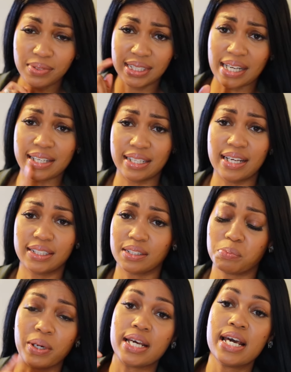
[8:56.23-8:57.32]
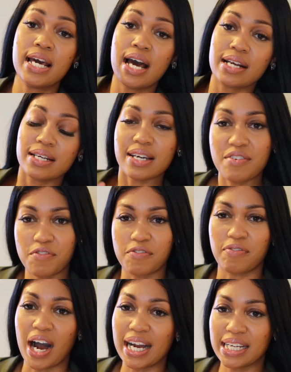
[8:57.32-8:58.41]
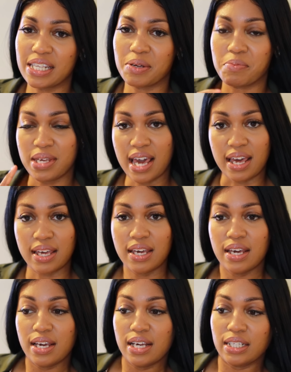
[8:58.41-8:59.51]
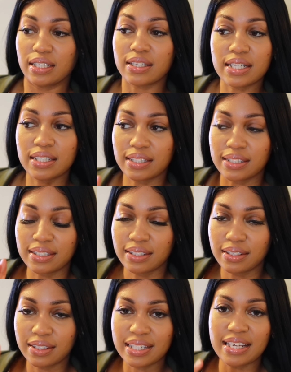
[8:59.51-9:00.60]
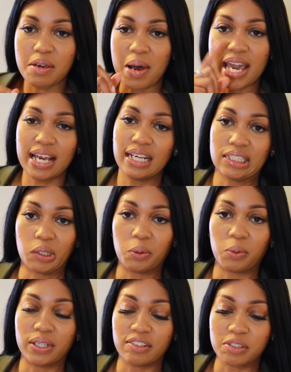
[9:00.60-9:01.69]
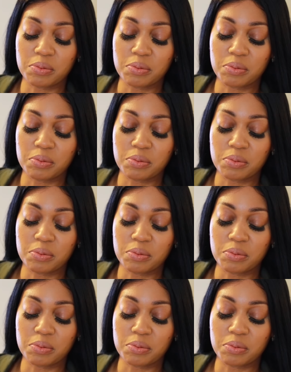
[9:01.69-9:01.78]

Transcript: sunglasses, but couldn't find them yet. Couldn't, couldn't get my hands on one of